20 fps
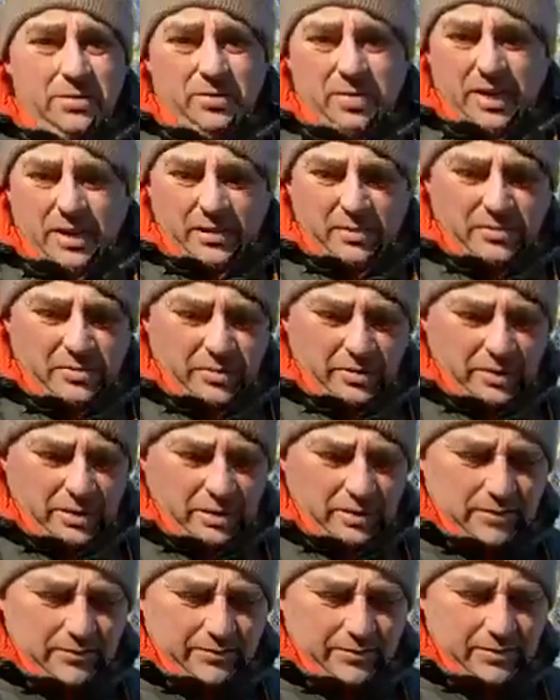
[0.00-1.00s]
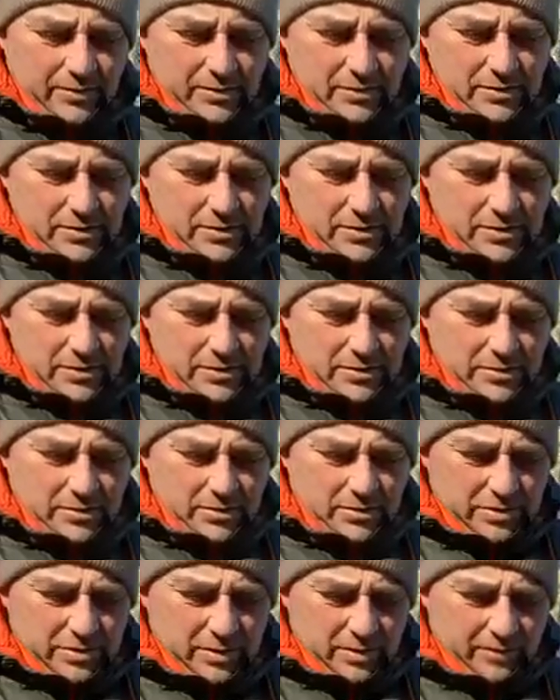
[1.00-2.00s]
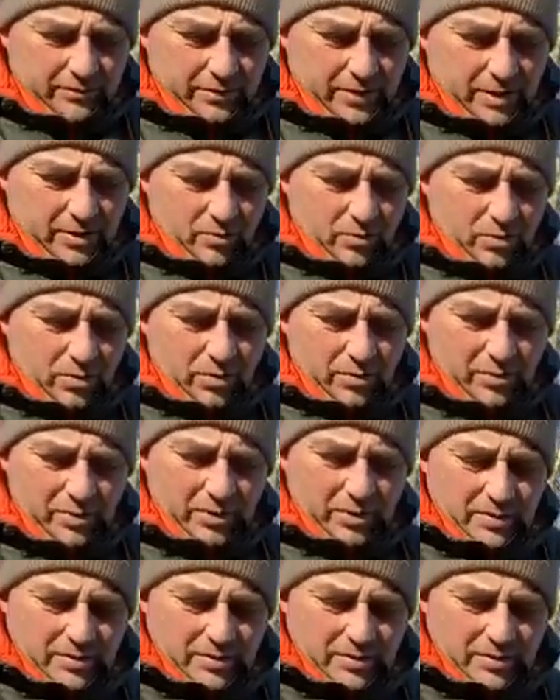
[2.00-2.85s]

the back of my glove just to give that a wipe.